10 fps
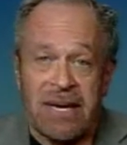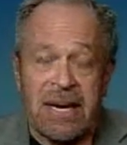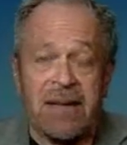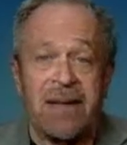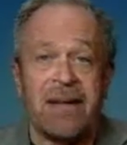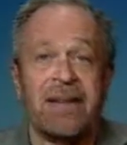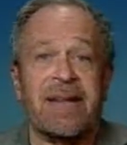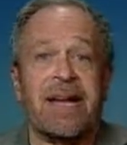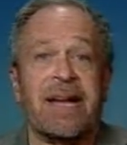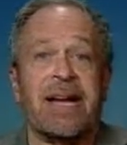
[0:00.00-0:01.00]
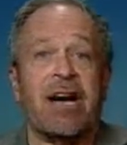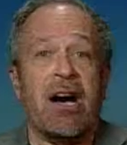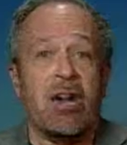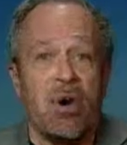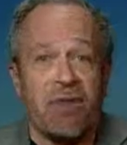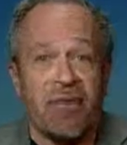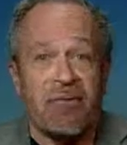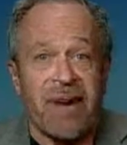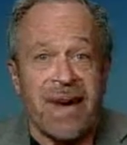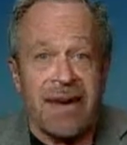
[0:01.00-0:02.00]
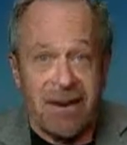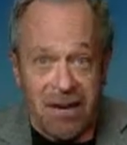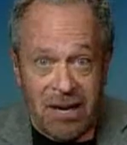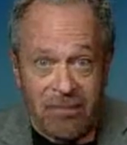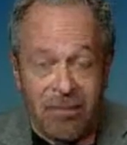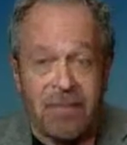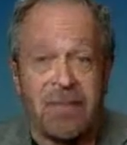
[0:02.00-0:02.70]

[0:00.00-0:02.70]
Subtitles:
that the cutoff of income